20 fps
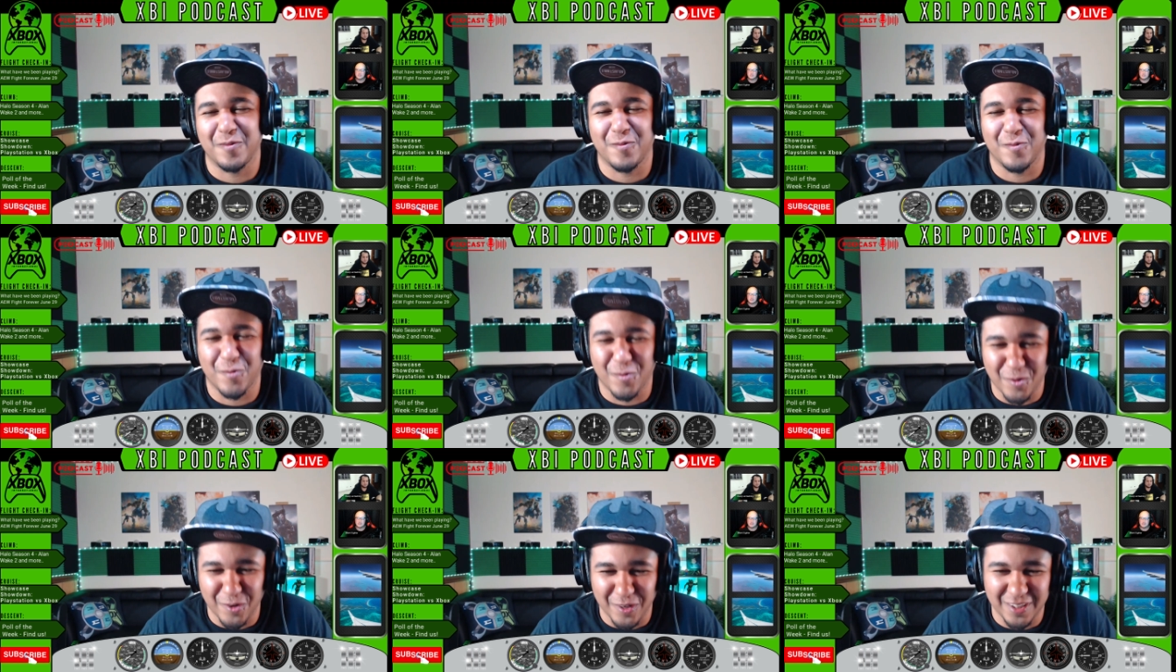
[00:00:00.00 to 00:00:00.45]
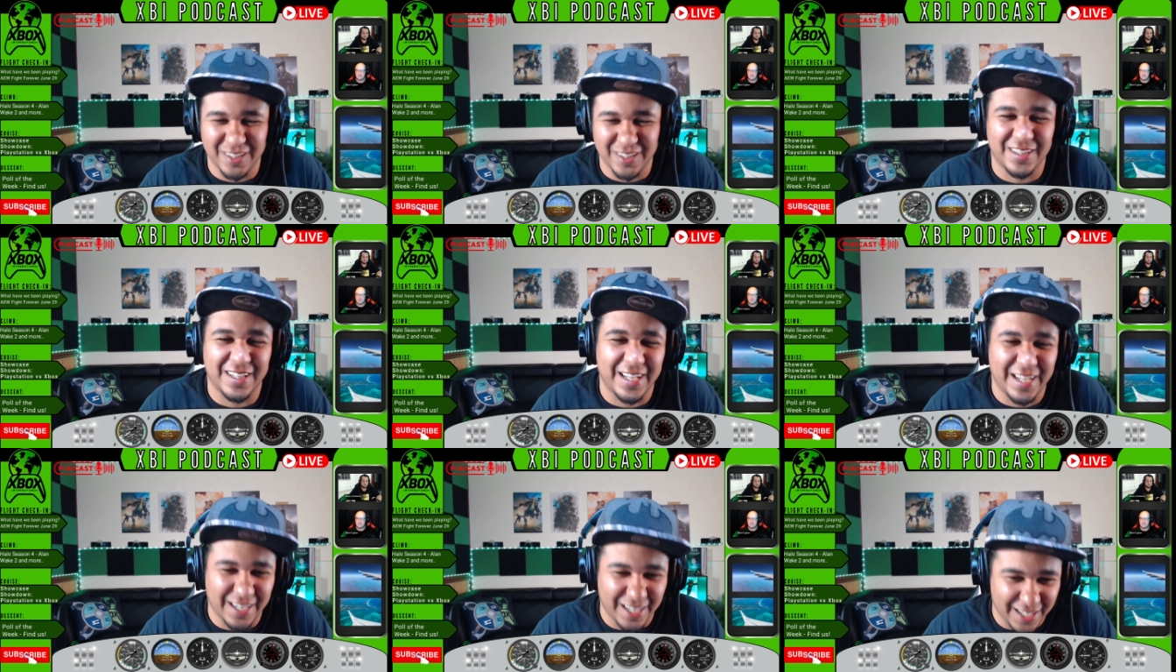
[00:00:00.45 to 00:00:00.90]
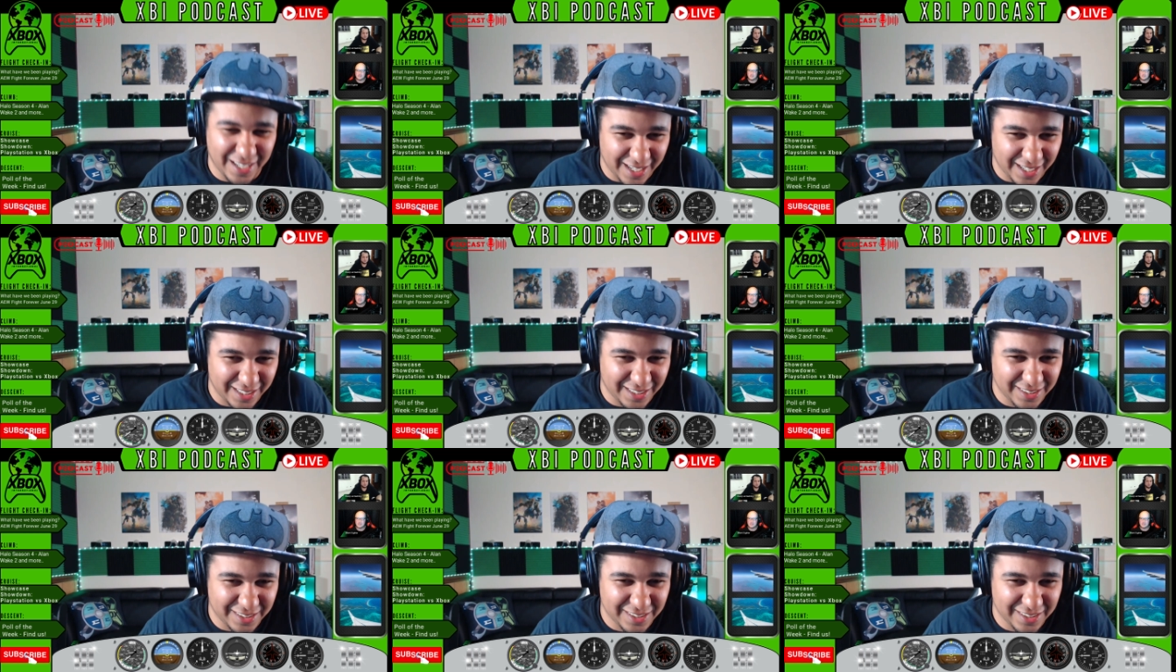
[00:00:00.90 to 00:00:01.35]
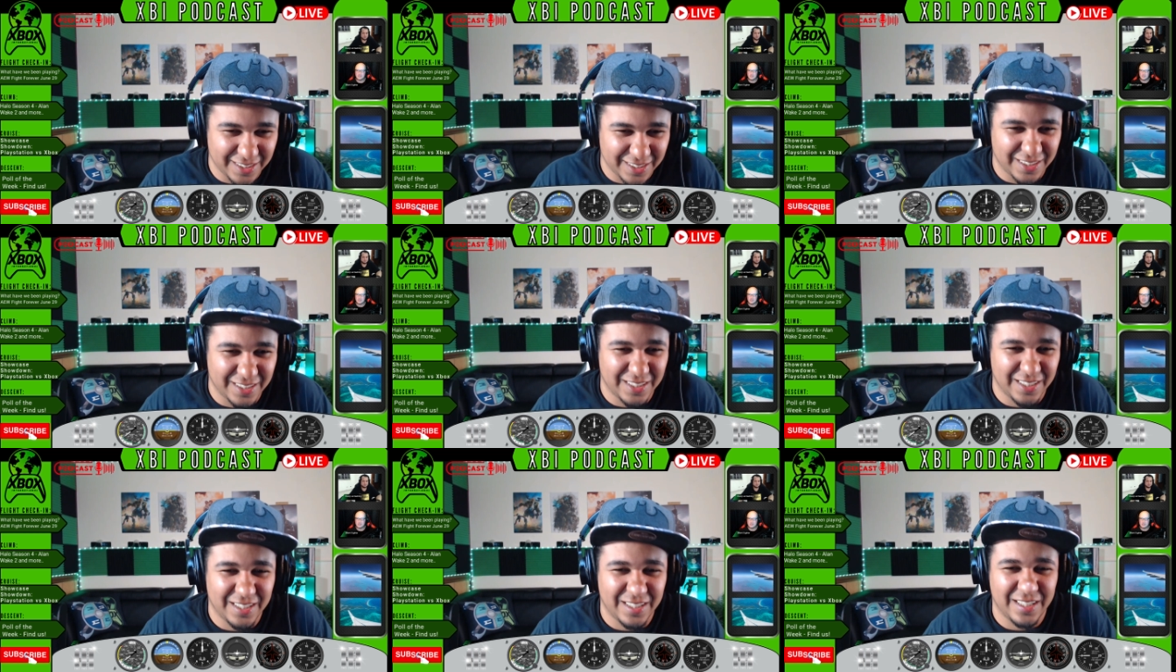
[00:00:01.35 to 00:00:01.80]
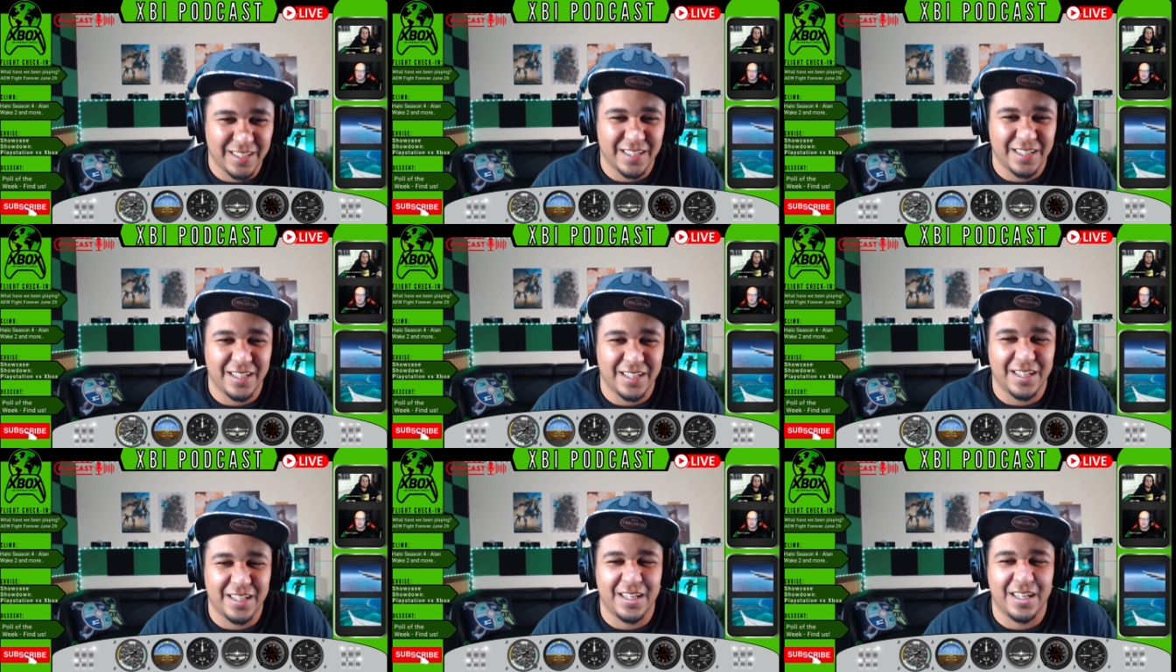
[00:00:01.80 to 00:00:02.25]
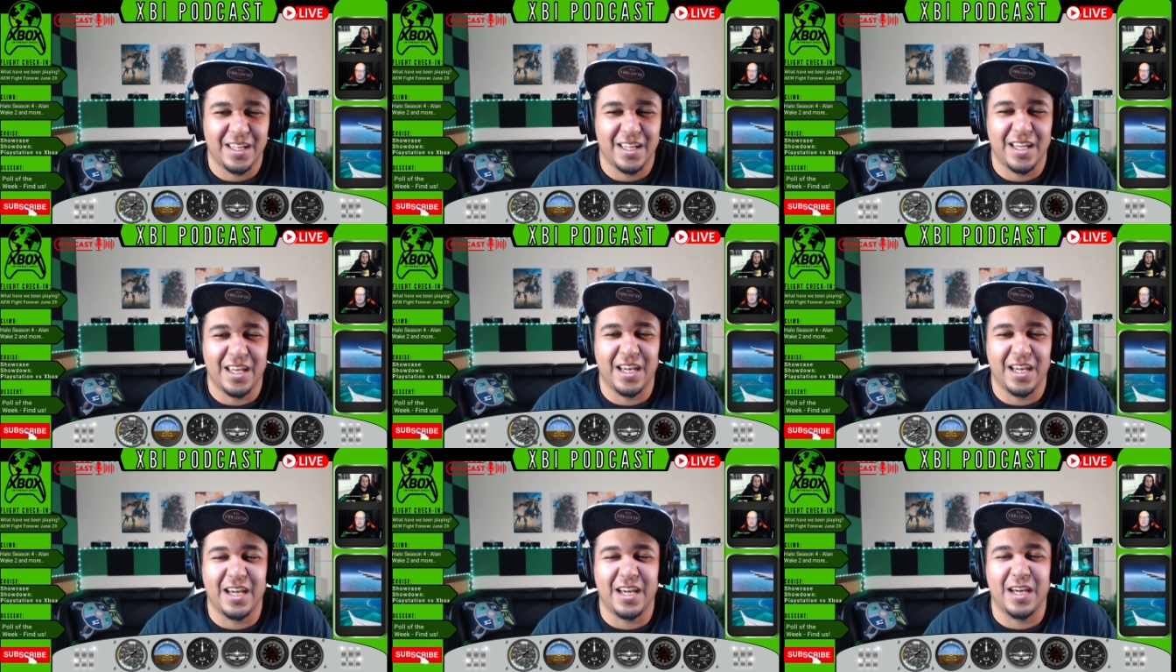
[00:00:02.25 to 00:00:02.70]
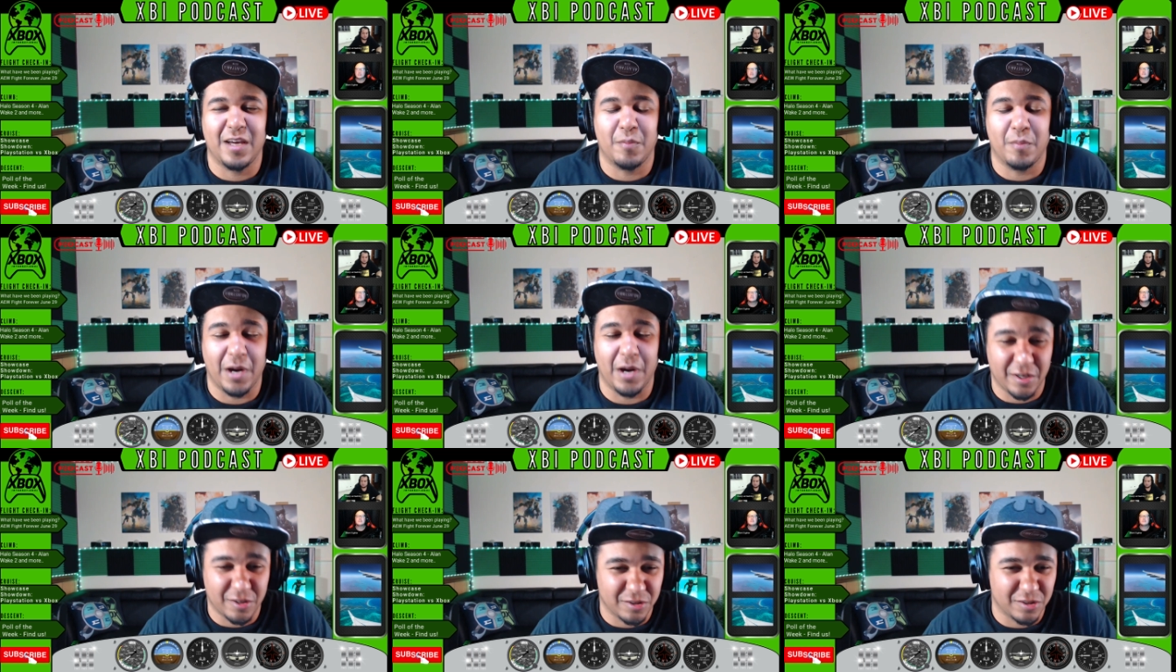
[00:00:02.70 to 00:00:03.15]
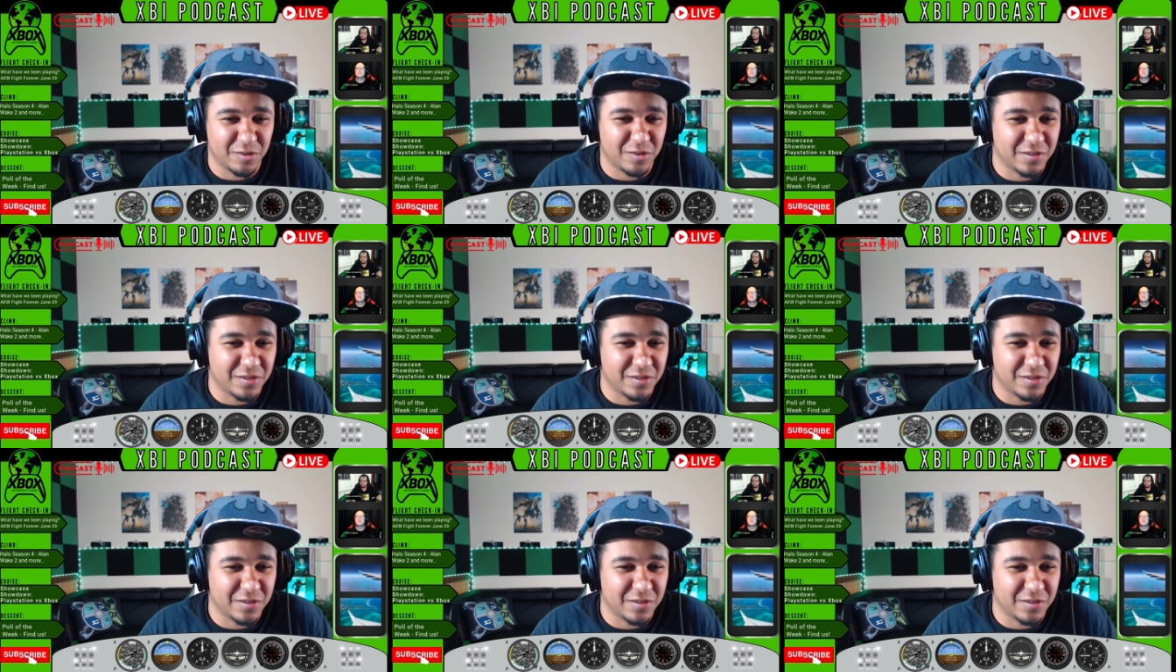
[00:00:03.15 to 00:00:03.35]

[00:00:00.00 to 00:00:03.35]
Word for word: The deal is going to close before the deadline,